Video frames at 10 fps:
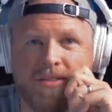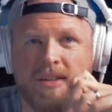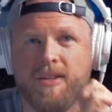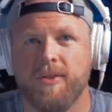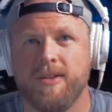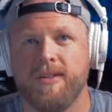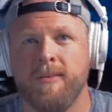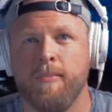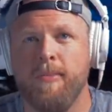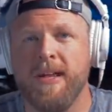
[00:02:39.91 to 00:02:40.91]
less interested
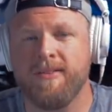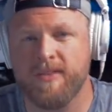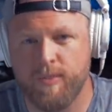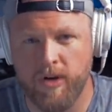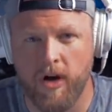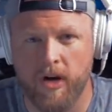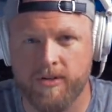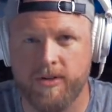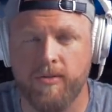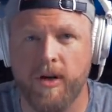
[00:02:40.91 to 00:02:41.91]
in business
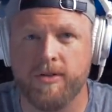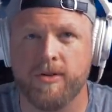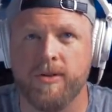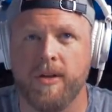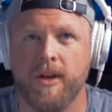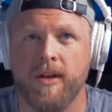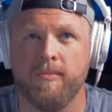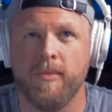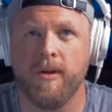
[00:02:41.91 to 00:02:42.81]
bureaucracy, Russell, and,